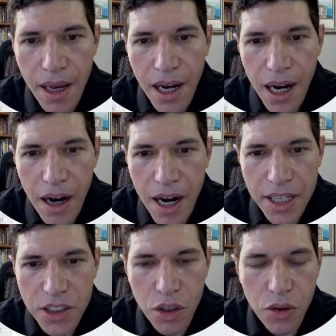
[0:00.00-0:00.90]
All
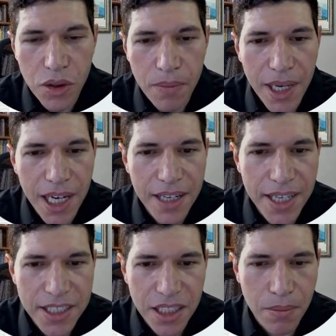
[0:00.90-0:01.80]
right, so the median
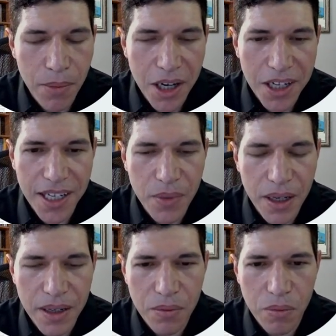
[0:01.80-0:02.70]
days on the
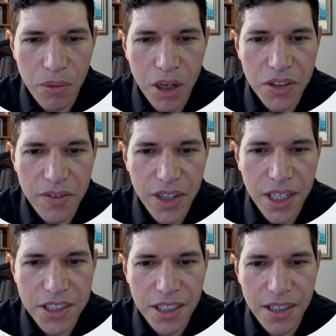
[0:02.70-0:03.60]
market, relatively
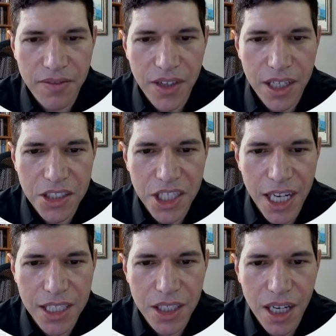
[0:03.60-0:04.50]
insignificant
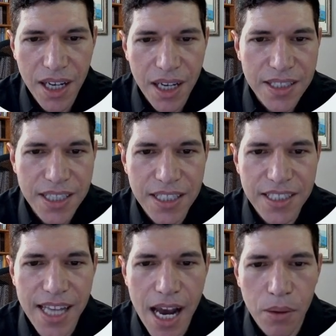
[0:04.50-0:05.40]
change, says
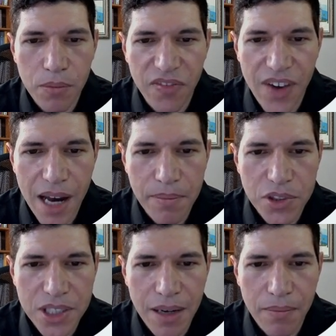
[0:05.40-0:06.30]
down
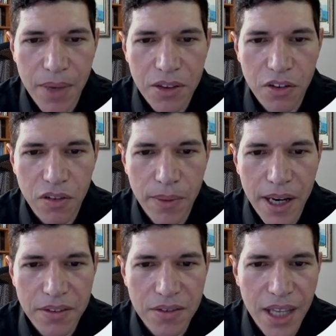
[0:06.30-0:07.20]
5% month over
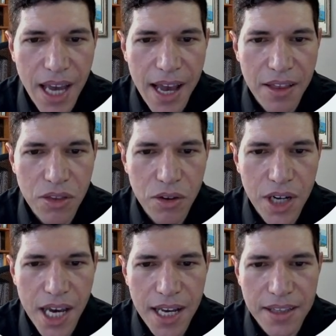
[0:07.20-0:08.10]
month at
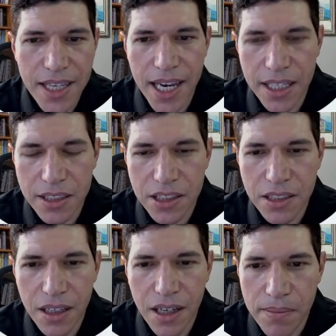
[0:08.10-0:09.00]
38 days.
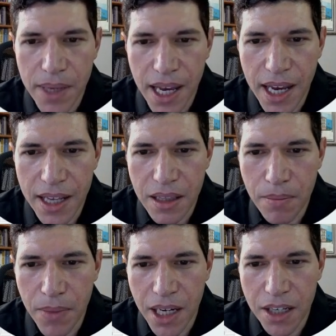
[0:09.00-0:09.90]
And the
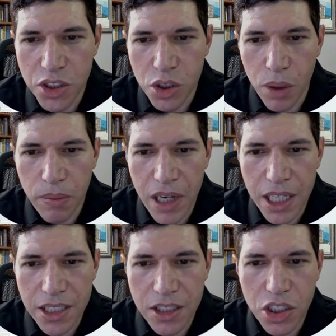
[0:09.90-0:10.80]
median sold
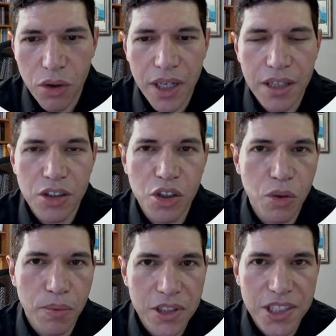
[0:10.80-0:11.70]
price is showing a
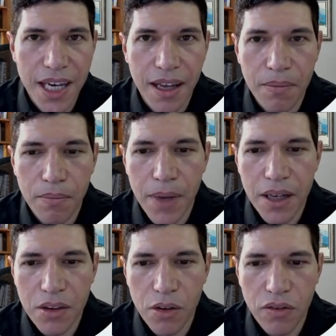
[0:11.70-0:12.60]
2%
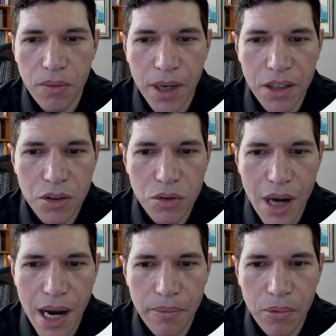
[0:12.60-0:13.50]
month over month
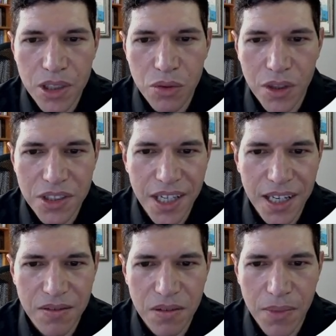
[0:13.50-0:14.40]
drop, which once
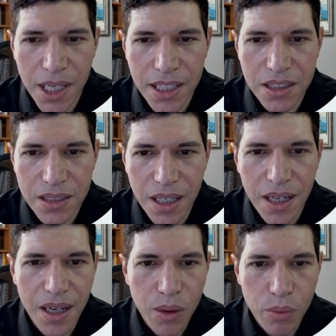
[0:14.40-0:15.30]
again to me is
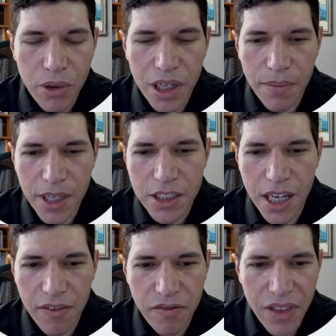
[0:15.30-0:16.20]
pretty much
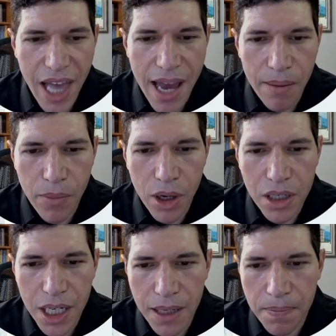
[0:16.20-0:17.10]
a flat
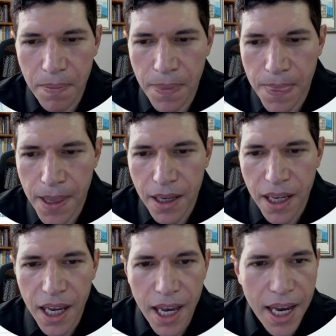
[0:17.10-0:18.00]
market.
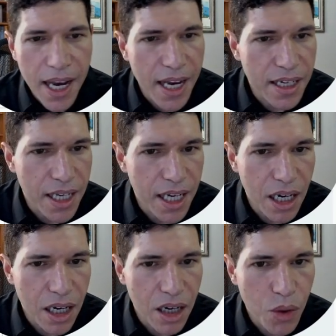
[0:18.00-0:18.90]
And
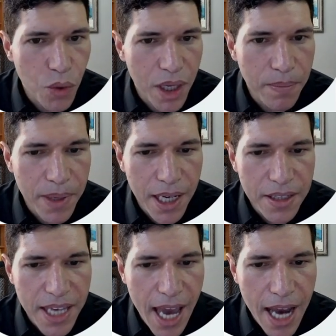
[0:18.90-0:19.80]
here we begin
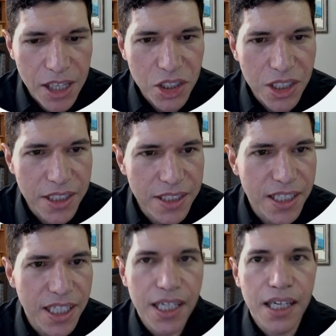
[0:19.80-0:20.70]
to actually
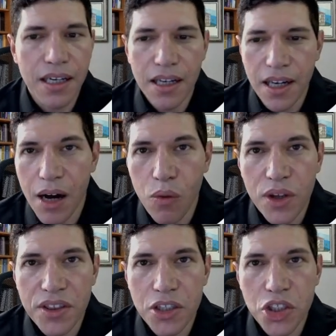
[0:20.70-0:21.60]
see
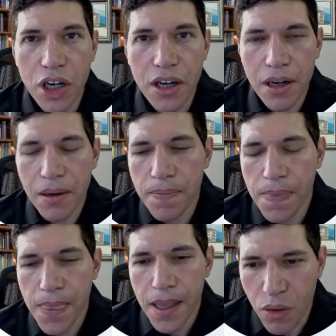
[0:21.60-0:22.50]
with the chart
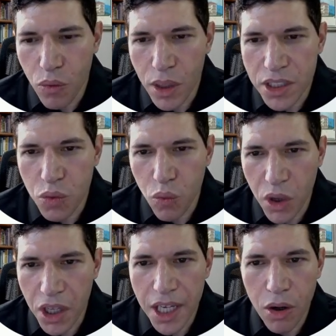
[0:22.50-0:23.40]
what's
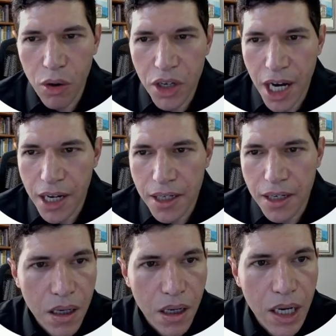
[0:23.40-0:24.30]
really going on
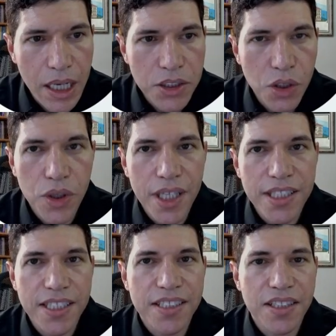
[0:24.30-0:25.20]
here. All right, so
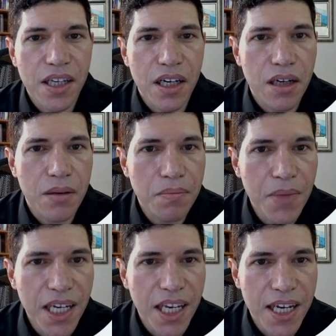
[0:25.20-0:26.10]
this is their
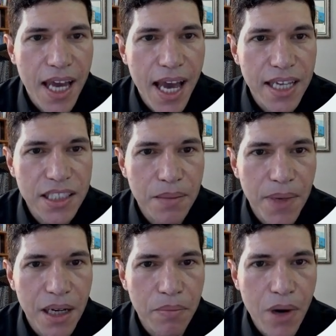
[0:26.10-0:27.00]
median
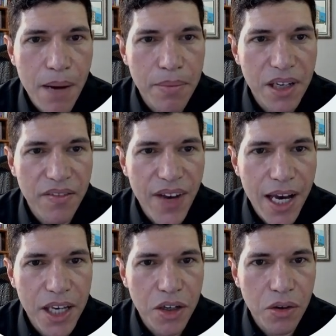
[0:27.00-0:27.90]
estimated property
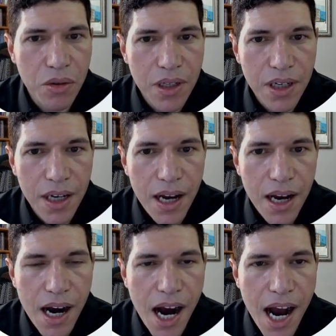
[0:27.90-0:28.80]
value.
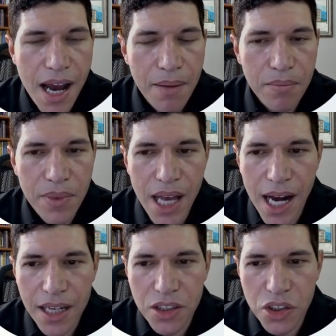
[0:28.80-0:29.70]
I'm
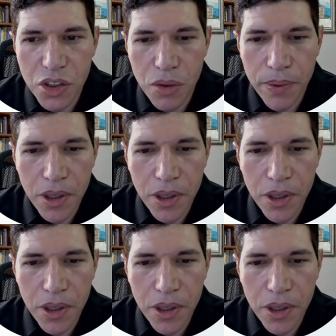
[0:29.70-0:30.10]
not super